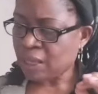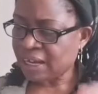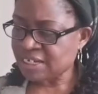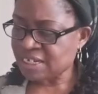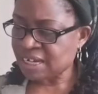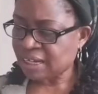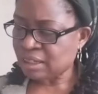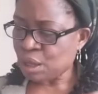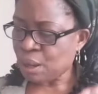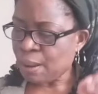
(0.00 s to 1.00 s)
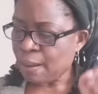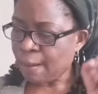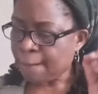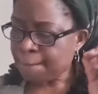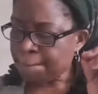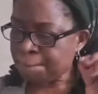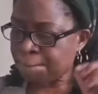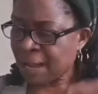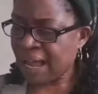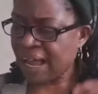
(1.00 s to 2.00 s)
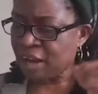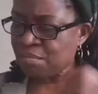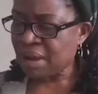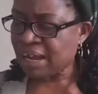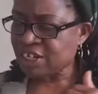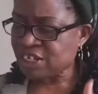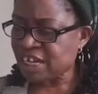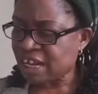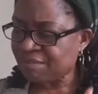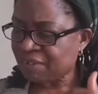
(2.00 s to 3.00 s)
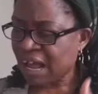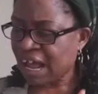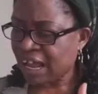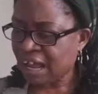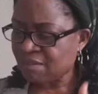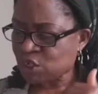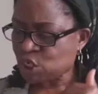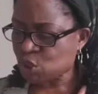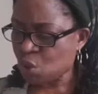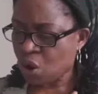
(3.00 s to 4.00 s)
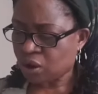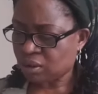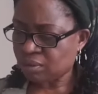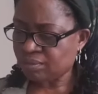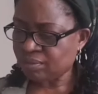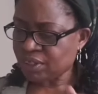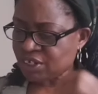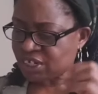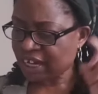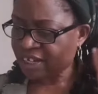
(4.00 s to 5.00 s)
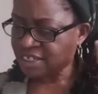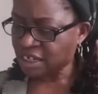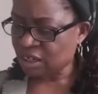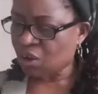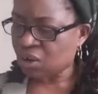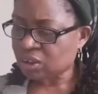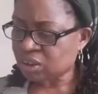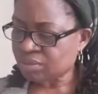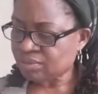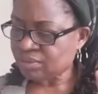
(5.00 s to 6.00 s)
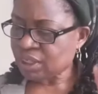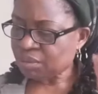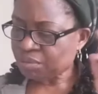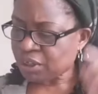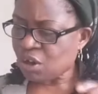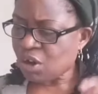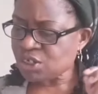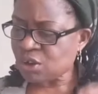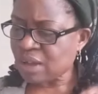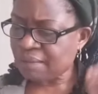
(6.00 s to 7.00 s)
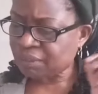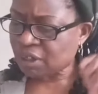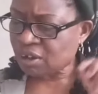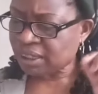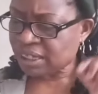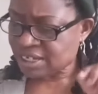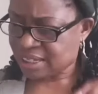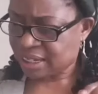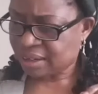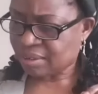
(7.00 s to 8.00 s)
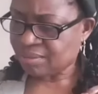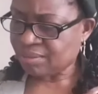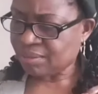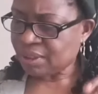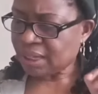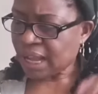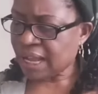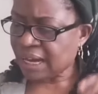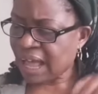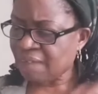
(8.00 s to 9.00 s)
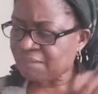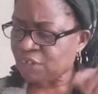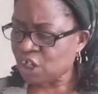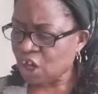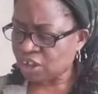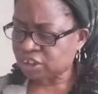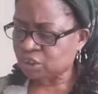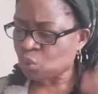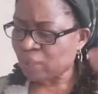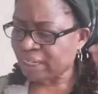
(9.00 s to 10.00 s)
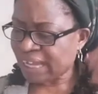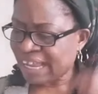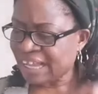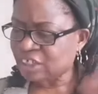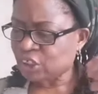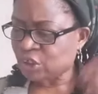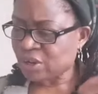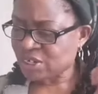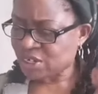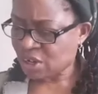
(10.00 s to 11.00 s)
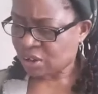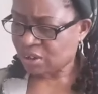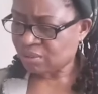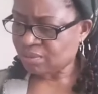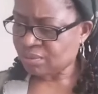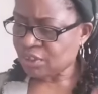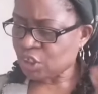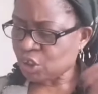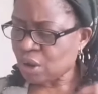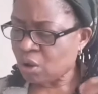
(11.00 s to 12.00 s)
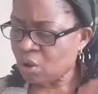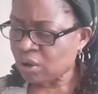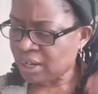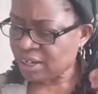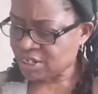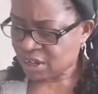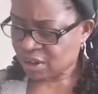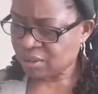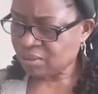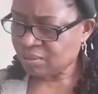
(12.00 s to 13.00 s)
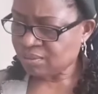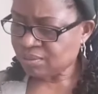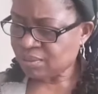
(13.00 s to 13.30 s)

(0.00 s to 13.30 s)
and said, "By myself I have sworn, says the Lord, because you have done this thing and have not withheld your son, your only son,